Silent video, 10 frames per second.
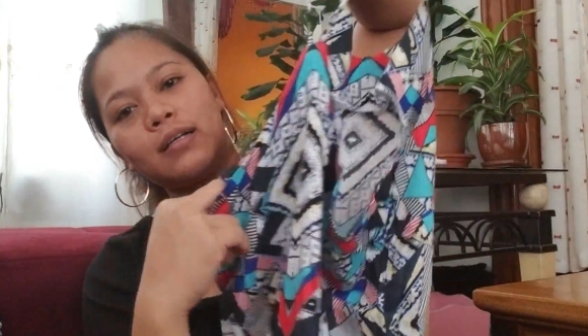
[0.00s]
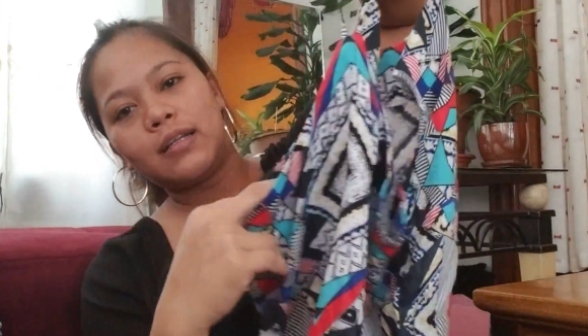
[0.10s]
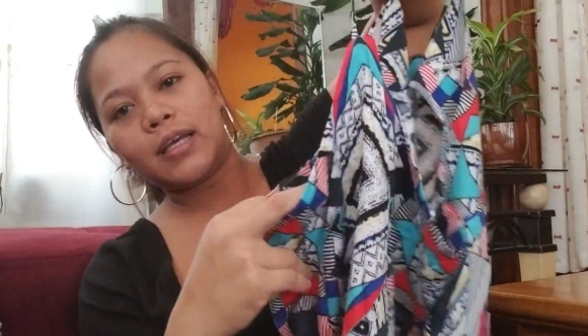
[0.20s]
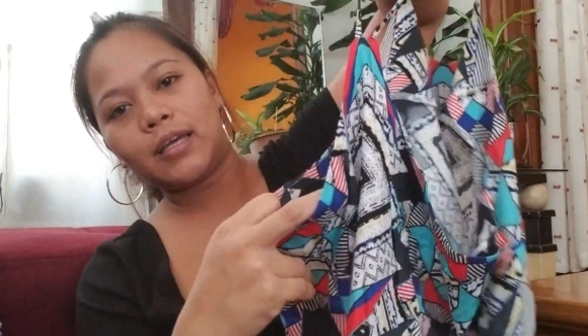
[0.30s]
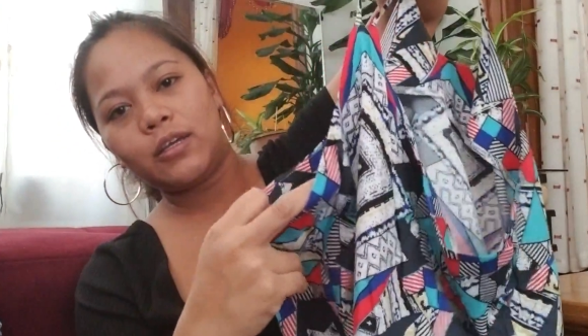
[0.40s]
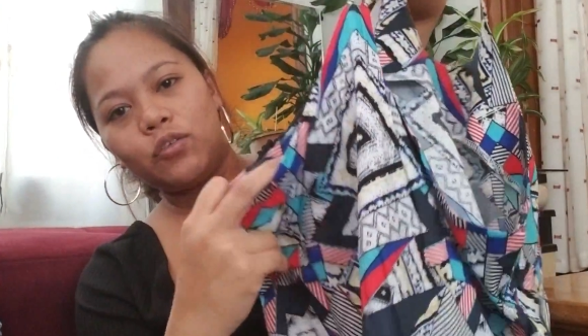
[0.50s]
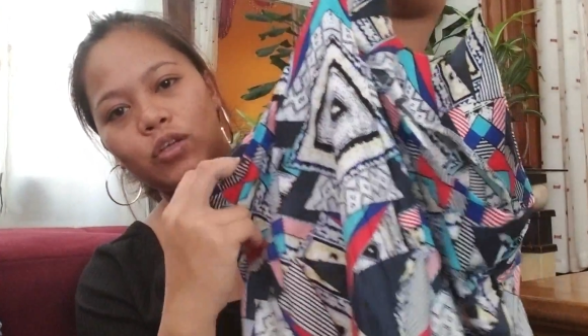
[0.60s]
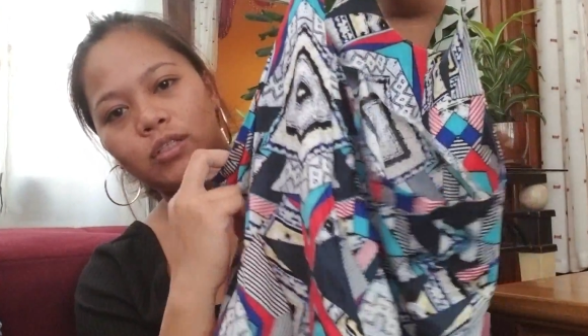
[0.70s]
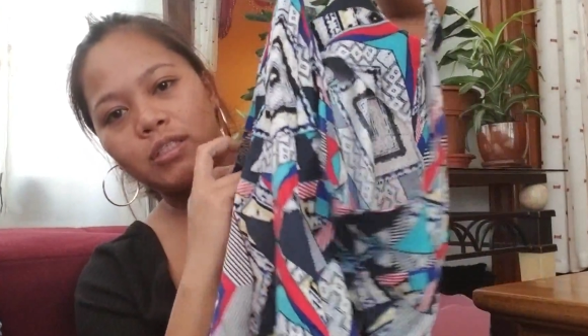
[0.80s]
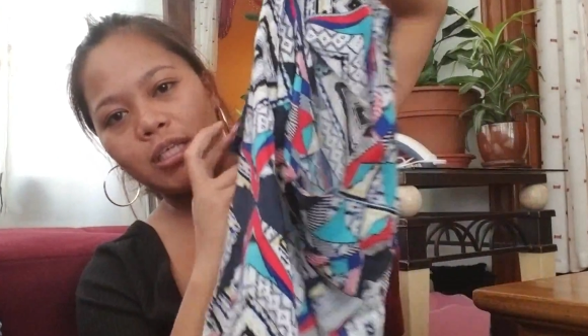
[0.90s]
like you
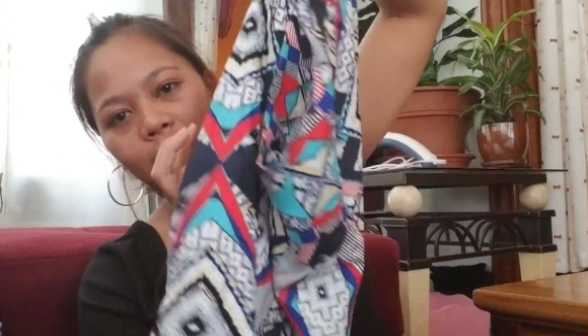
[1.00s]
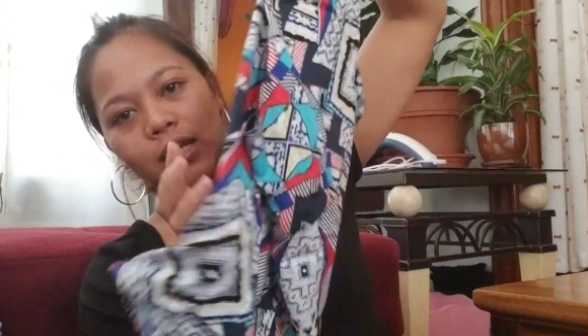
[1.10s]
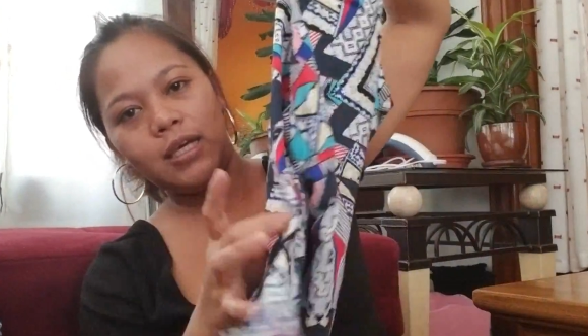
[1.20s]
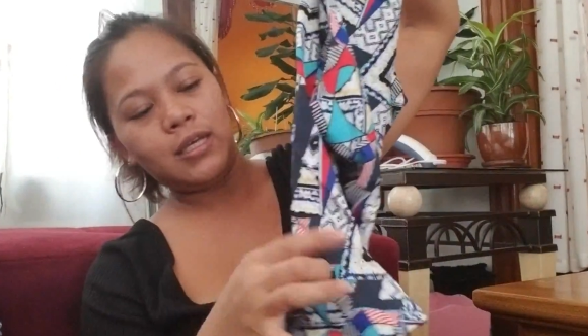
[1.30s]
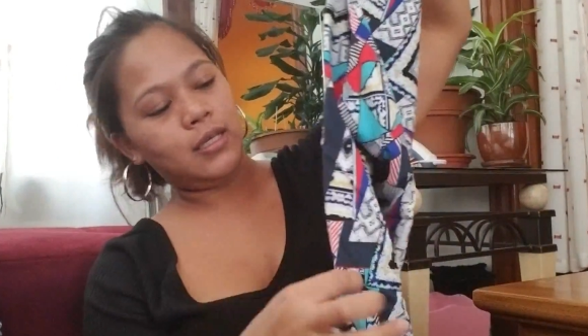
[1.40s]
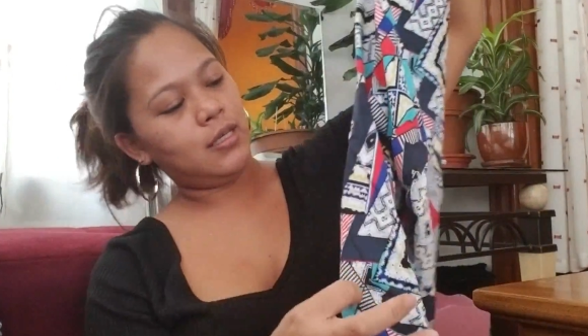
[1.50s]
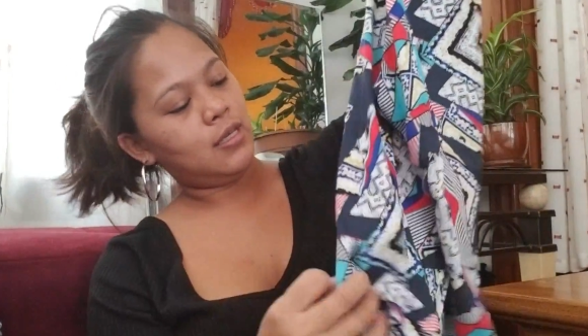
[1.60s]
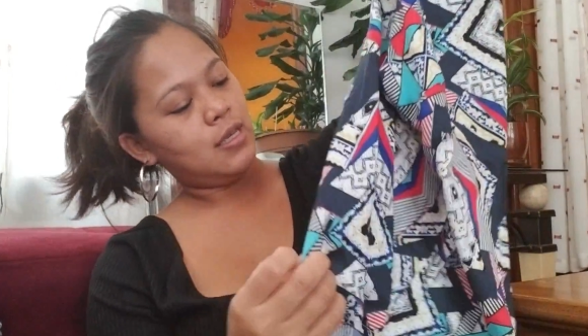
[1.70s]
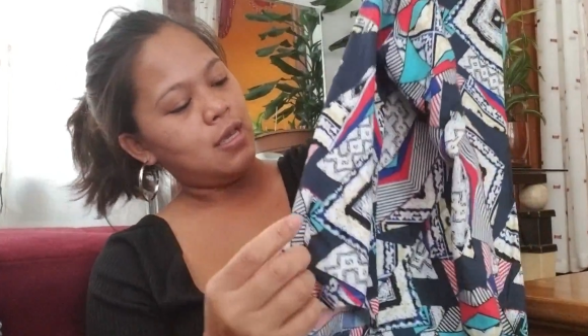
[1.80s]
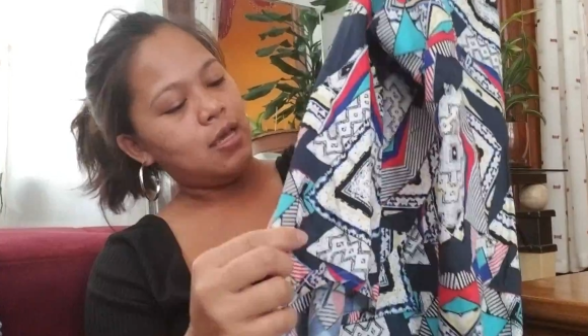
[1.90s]
could see,
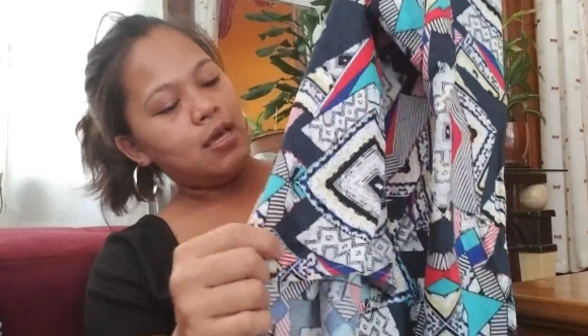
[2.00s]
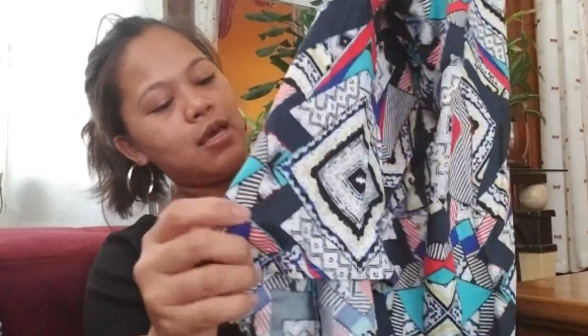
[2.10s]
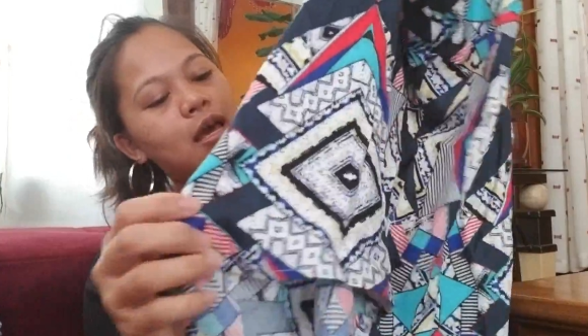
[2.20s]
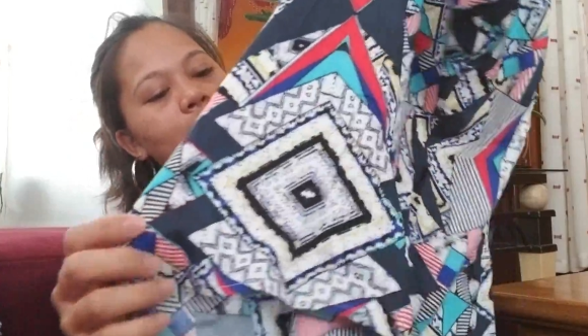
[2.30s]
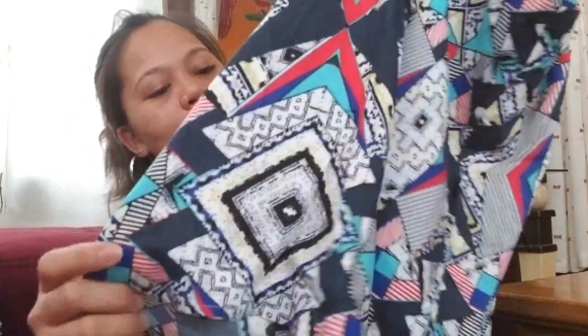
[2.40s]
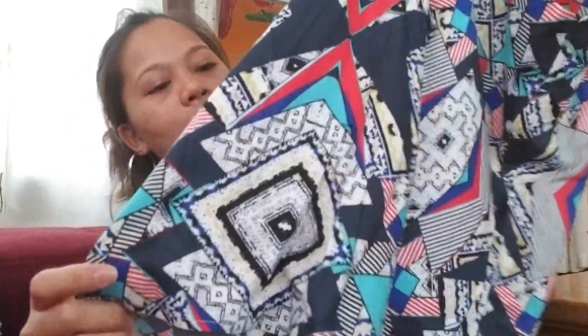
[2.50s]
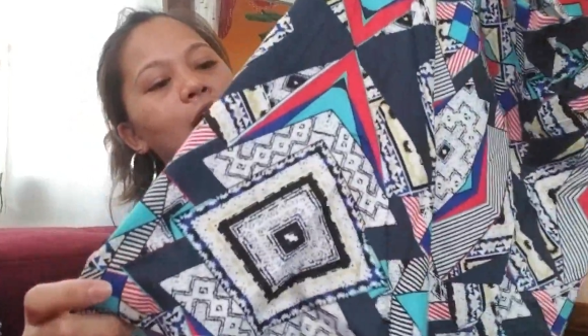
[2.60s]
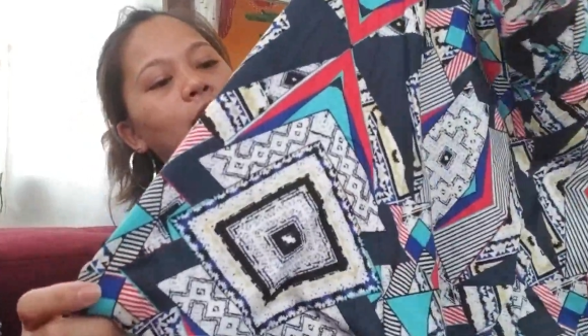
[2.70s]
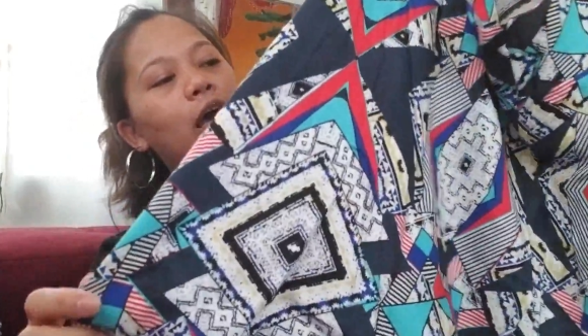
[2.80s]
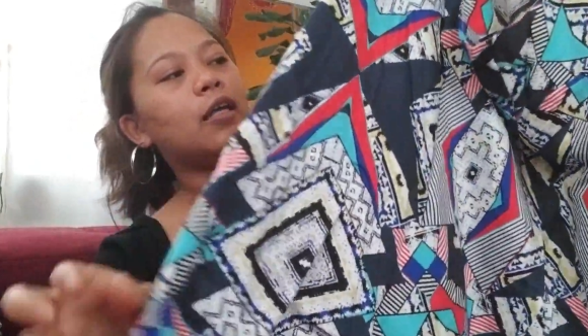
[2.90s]
and
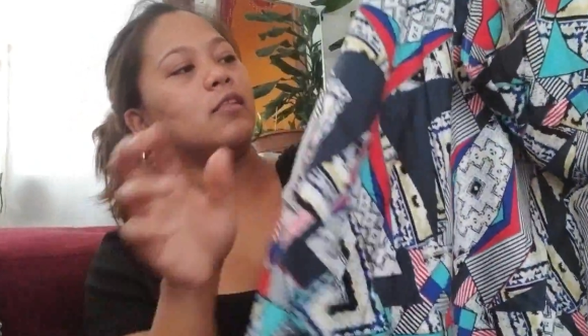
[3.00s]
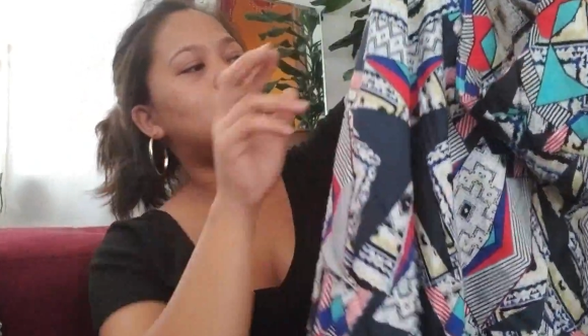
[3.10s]
I like the